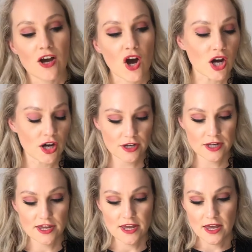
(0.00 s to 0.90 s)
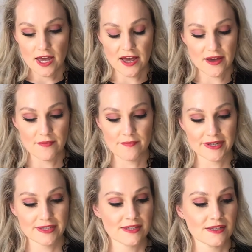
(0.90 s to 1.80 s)
hard.
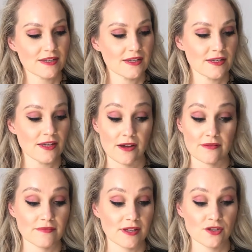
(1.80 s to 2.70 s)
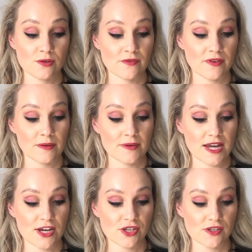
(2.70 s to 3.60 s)
But yeah, in terms of
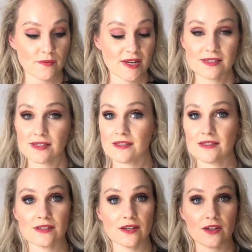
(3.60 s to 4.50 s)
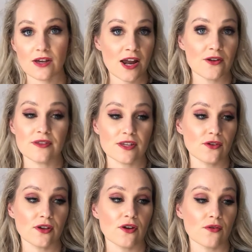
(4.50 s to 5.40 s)
recommendations from Essence, I don't think
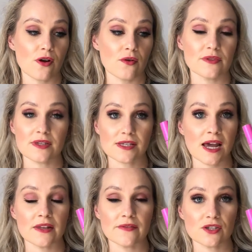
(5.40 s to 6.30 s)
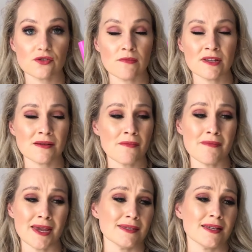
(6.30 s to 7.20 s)
you can go wrong with this I Love Extreme. It's
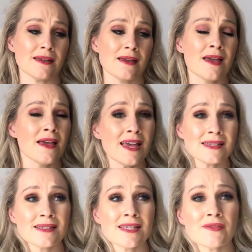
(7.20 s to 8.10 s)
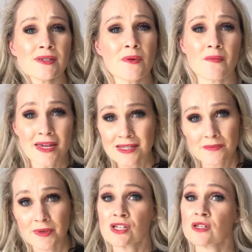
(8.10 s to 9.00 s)
amazing. Essence have some
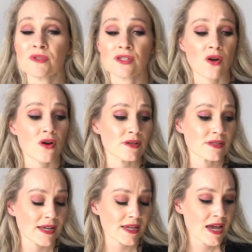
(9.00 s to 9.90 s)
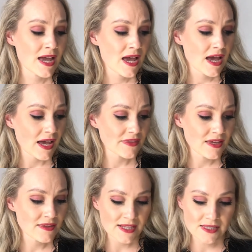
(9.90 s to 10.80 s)
amazing budget mascaras. Like, I
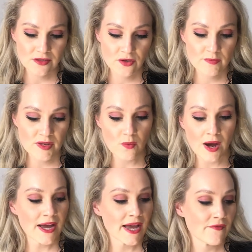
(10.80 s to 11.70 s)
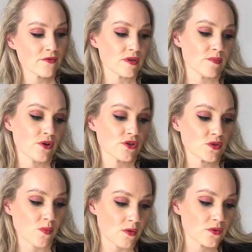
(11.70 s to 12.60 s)
think that could be why I haven't
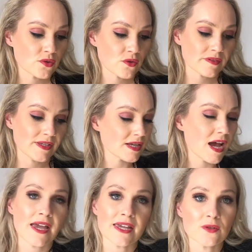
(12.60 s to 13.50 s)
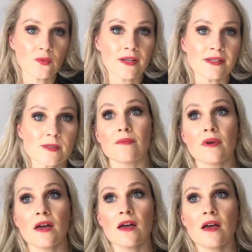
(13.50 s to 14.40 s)
repurchased one or two of these high-end ones,
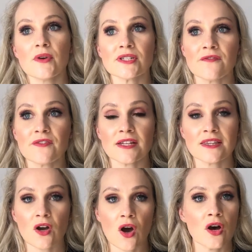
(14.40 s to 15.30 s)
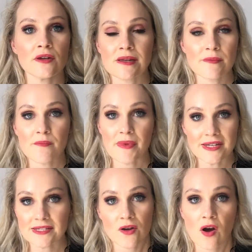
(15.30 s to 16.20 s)
because I feel like there are some
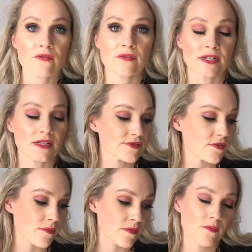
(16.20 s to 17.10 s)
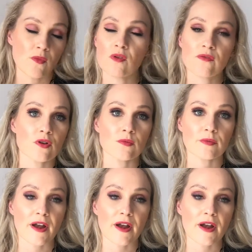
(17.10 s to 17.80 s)
amazing offerings from more affordable